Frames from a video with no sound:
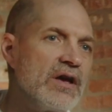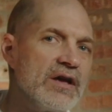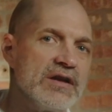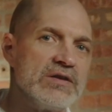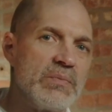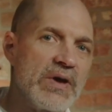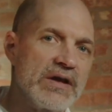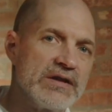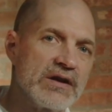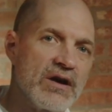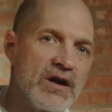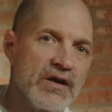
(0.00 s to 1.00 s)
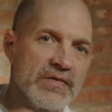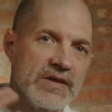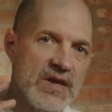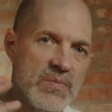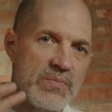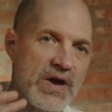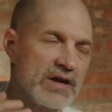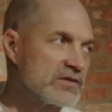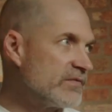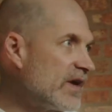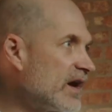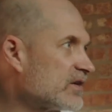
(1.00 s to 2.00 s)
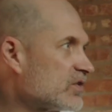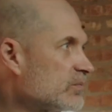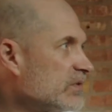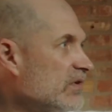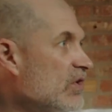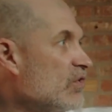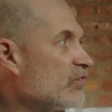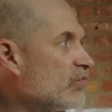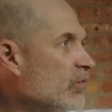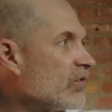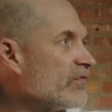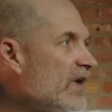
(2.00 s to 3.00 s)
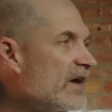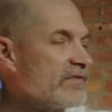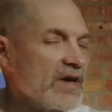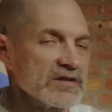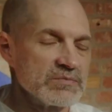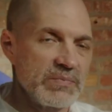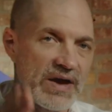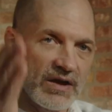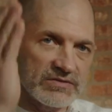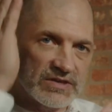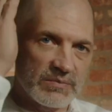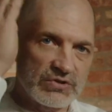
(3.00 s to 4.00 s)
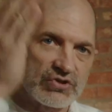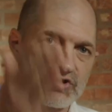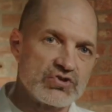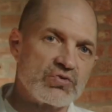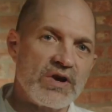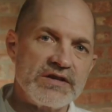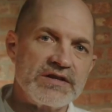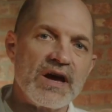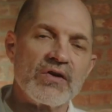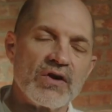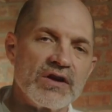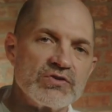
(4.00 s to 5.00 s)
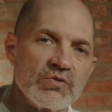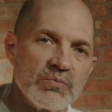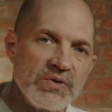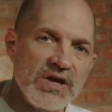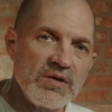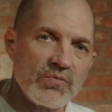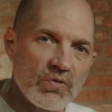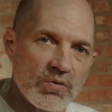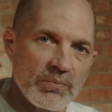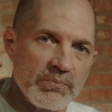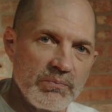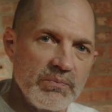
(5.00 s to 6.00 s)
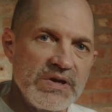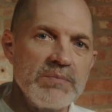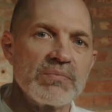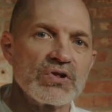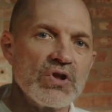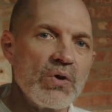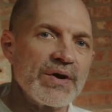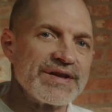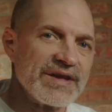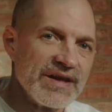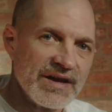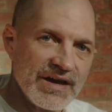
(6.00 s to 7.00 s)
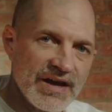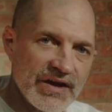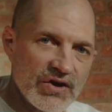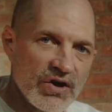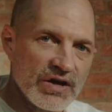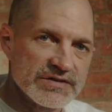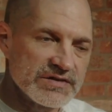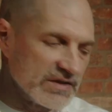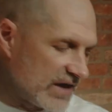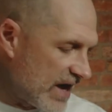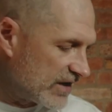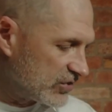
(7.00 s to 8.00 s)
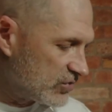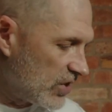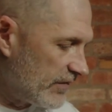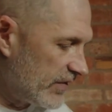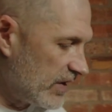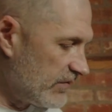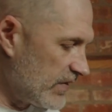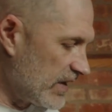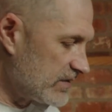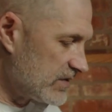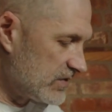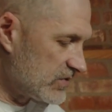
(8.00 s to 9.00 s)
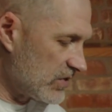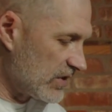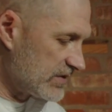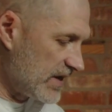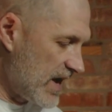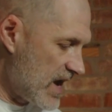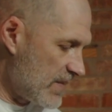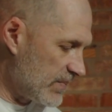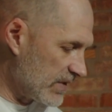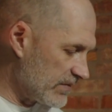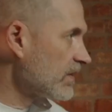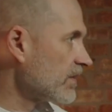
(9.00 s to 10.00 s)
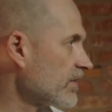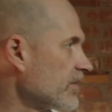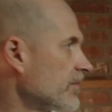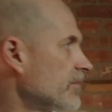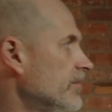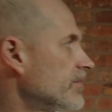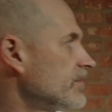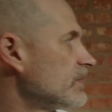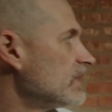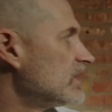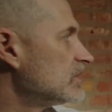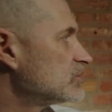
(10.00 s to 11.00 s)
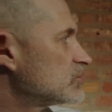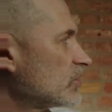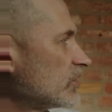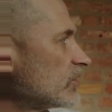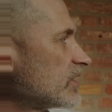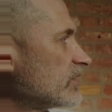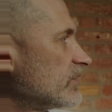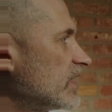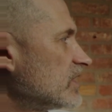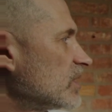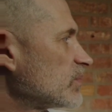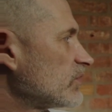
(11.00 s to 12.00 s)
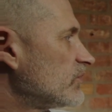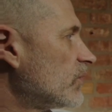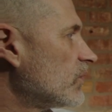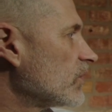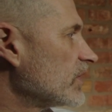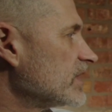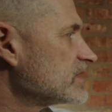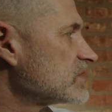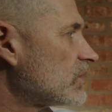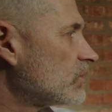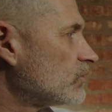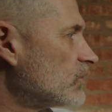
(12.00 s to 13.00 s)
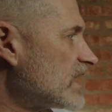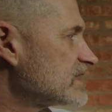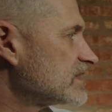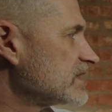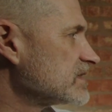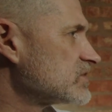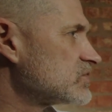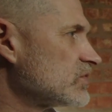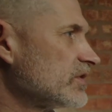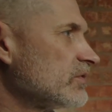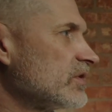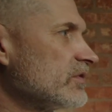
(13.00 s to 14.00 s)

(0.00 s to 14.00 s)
And depending on the impact of that, it could be 4,000 or 5,000 pounds coming straight down onto a beam or beam below it and cause the catastrophic event to start to happen. Triggering event number 4 is resonance triggering